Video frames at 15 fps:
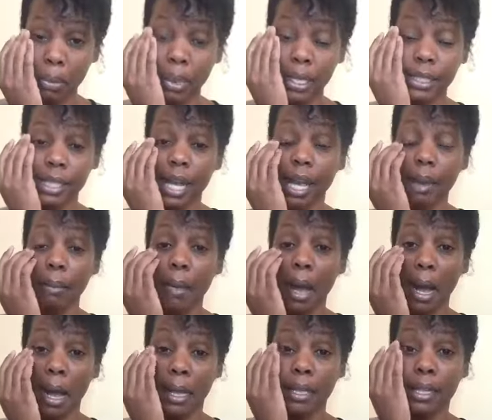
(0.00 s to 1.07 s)
that time
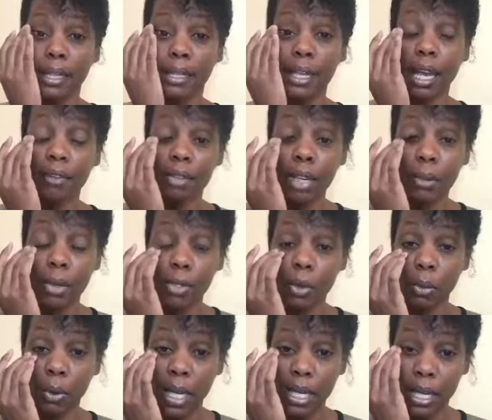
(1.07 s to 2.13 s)
uh, King David he was
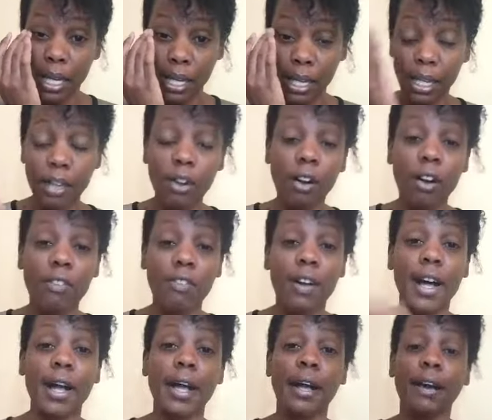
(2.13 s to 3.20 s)
already a king of
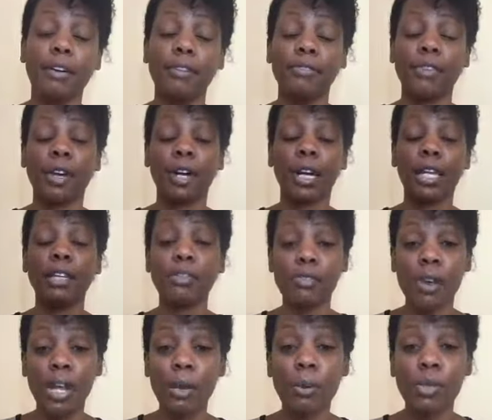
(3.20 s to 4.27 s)
uh, of uh,
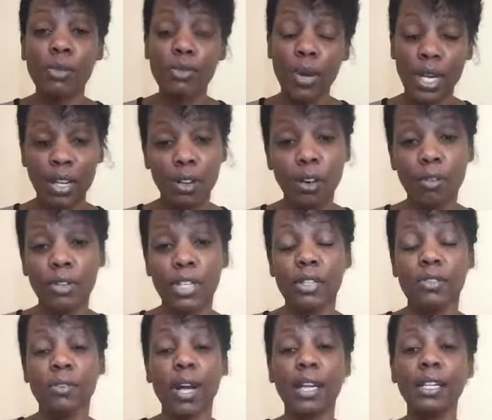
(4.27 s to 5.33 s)
Israel. He was reigning over
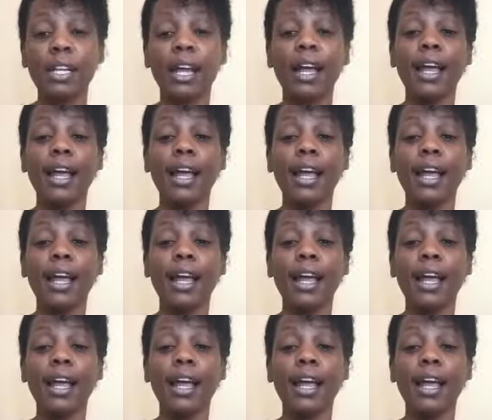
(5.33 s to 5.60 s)
Israel.